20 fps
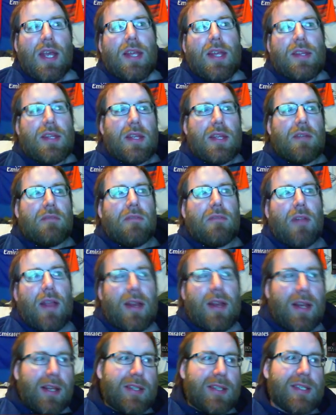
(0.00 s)
the
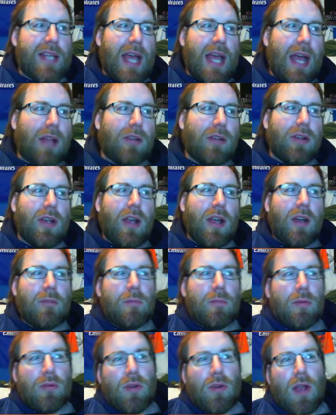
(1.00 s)
inflated salary of
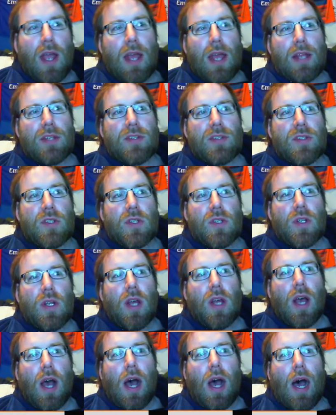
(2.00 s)
Perez,
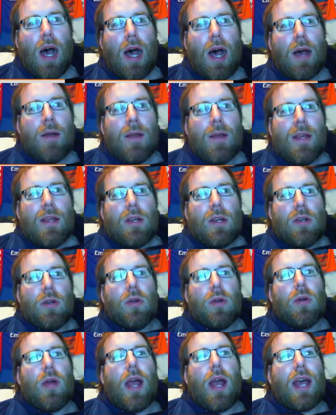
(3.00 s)
uh,
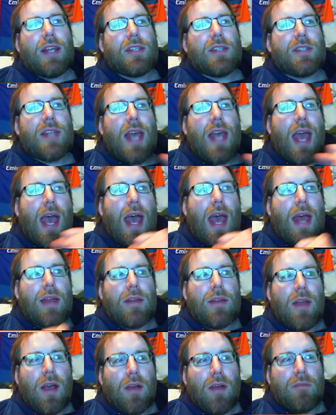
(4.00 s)
who has had
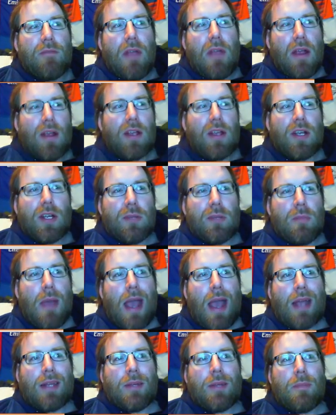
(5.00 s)
uh, very good
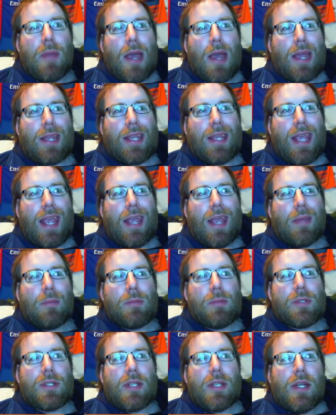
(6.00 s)
back-to-back
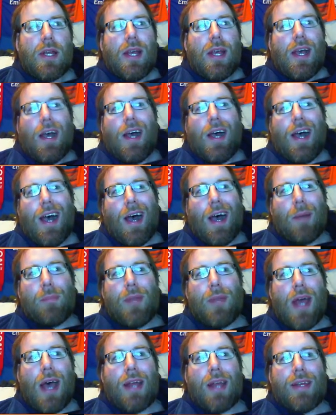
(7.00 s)
games. I'm
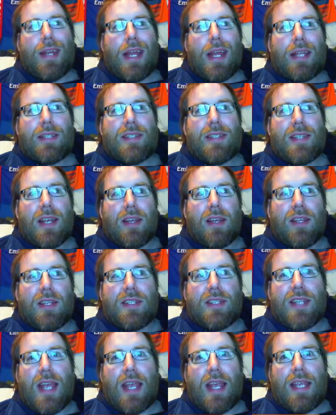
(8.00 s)
not necessarily
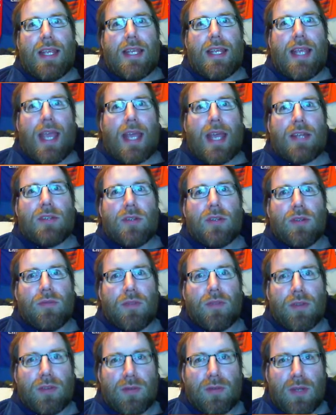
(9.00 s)
saying he can't do it
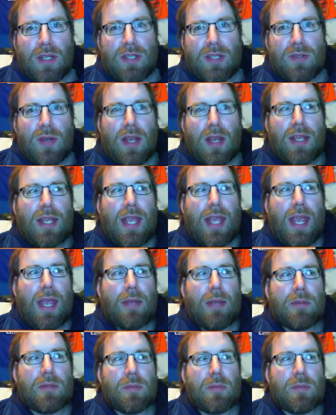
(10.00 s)
for three straight games,